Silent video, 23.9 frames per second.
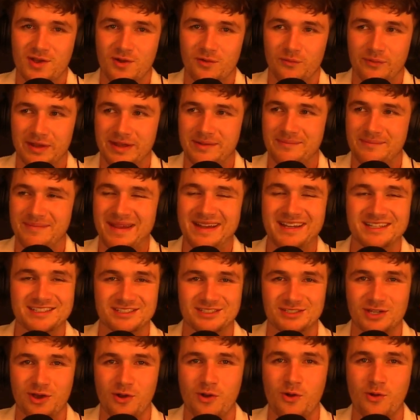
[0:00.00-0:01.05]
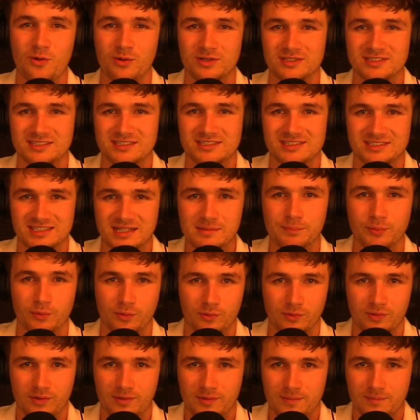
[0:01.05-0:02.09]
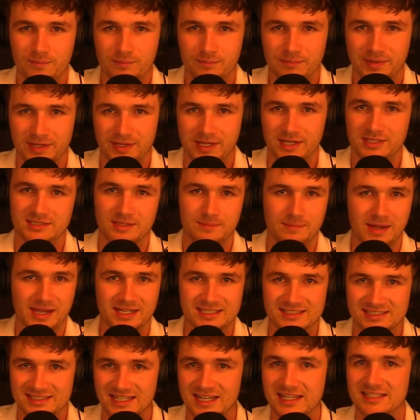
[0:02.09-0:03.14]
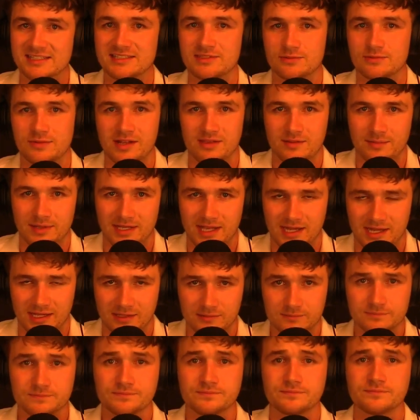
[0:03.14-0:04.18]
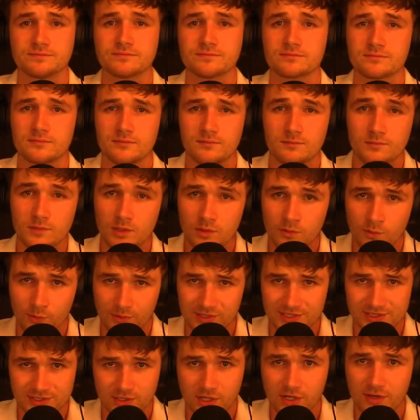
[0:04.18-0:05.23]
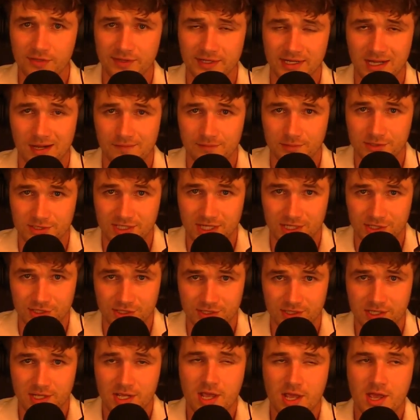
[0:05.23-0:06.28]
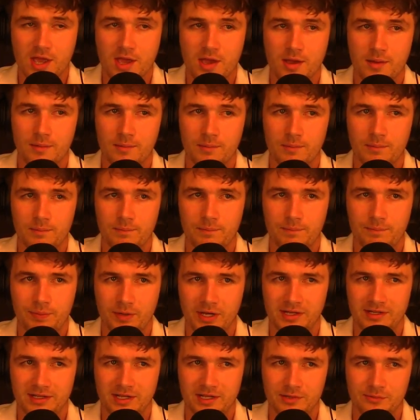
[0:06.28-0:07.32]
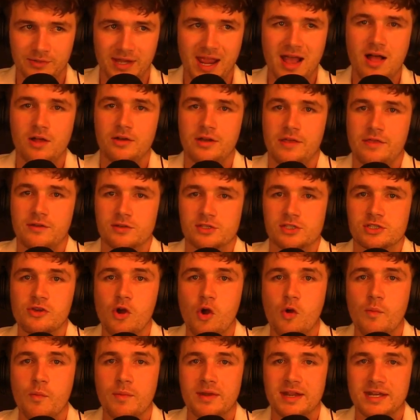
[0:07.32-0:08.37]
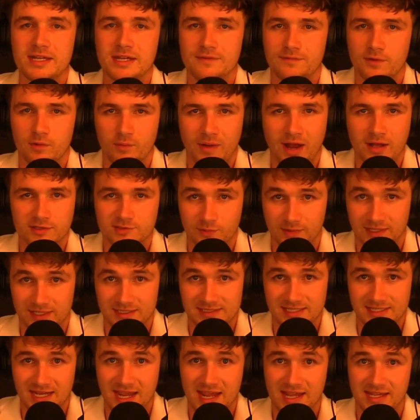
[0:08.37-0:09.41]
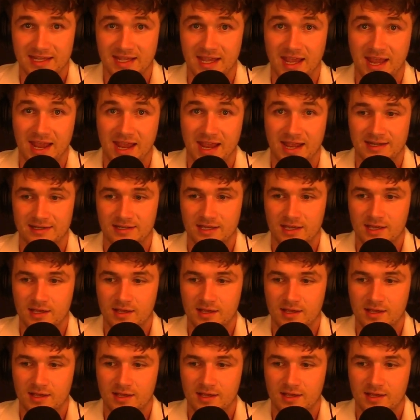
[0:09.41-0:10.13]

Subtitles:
we made it so simple because it made sense right in the beginning when we started the conversation, but in reality, there's so many different routes we could take, and